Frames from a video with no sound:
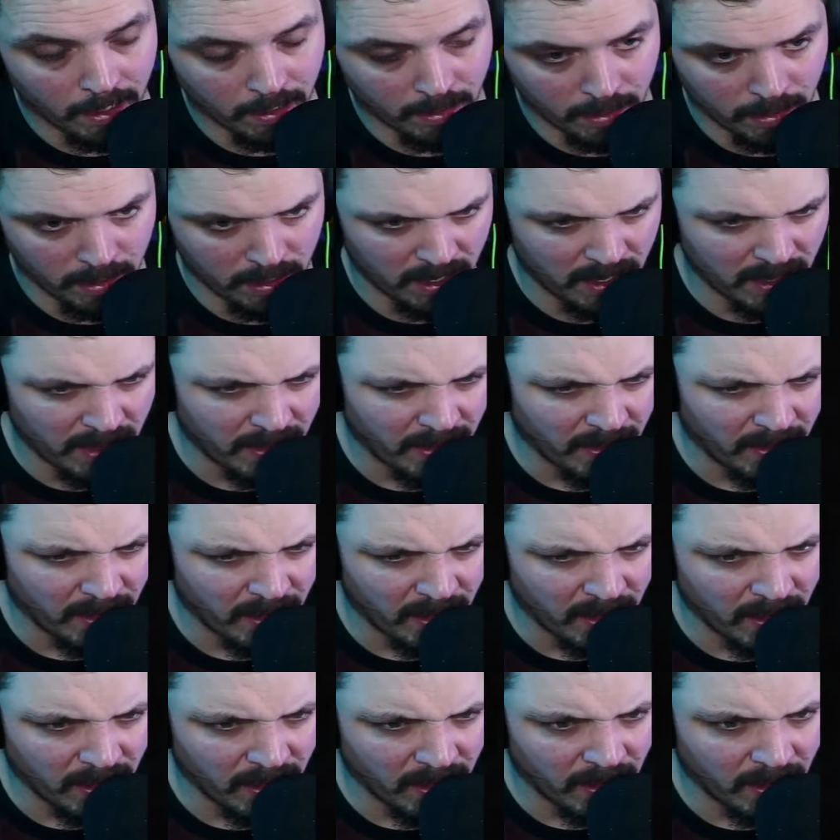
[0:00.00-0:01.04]

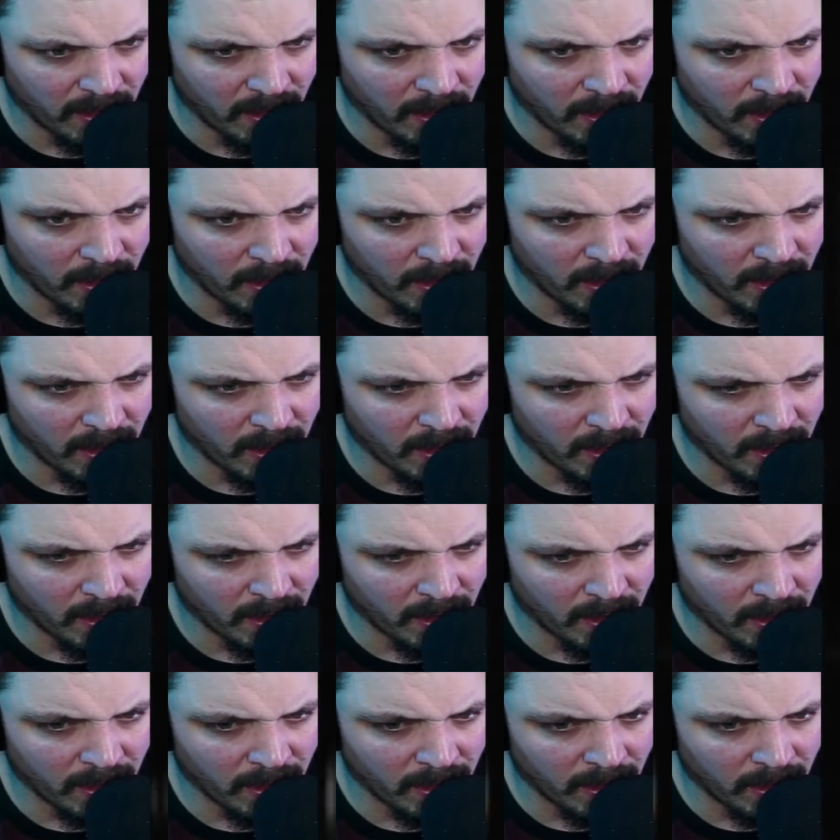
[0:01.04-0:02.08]

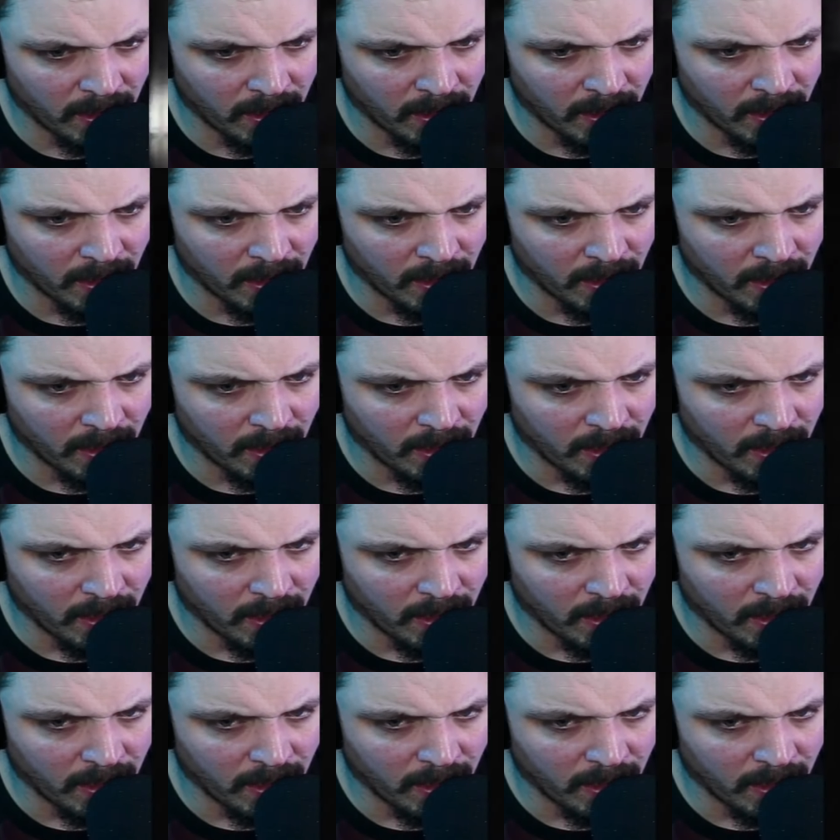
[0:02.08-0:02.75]
(no one is talking)